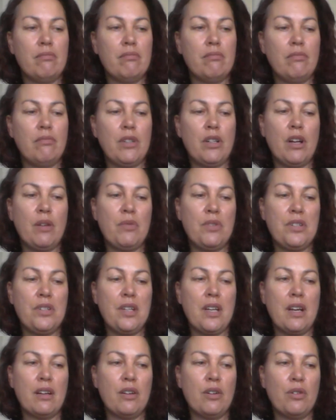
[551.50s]
when I was
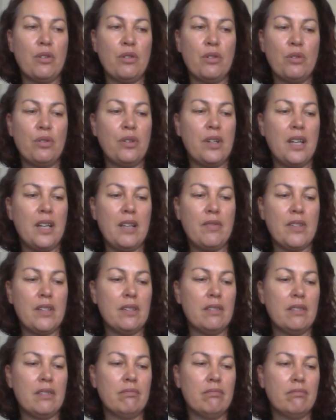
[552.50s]
younger, or
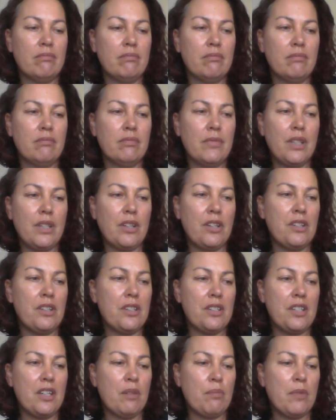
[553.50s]
even, you know,
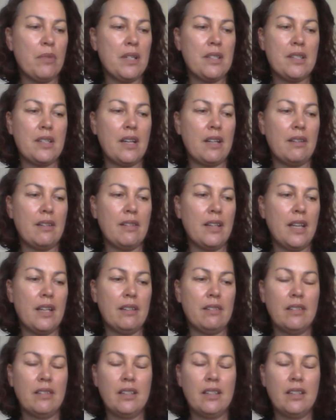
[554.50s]
to tell my son that